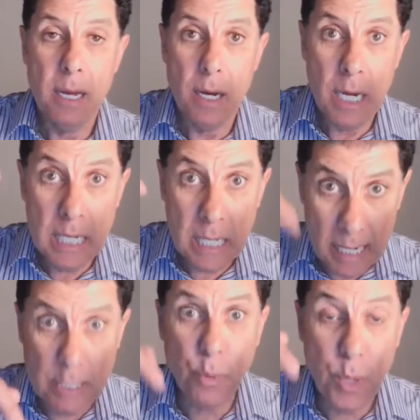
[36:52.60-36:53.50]

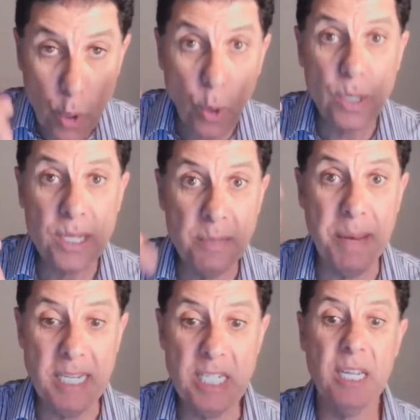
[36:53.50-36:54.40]
it recorded
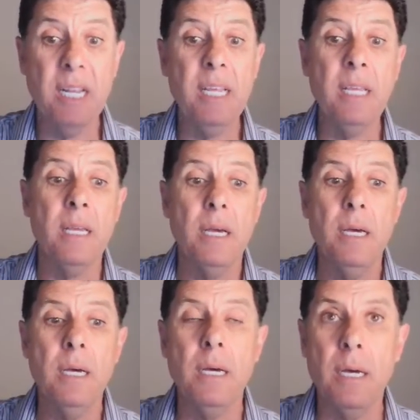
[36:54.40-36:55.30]
basically
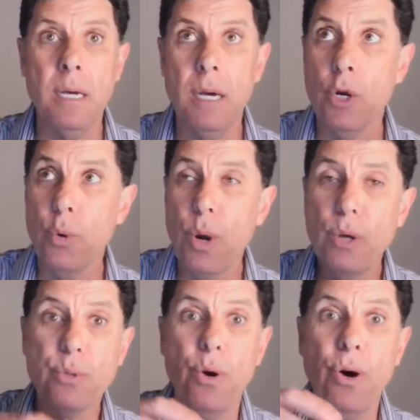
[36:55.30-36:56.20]
a
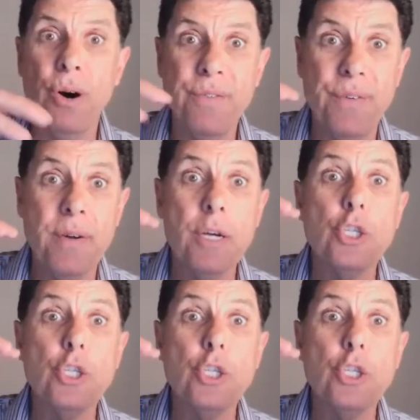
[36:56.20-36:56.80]
growth of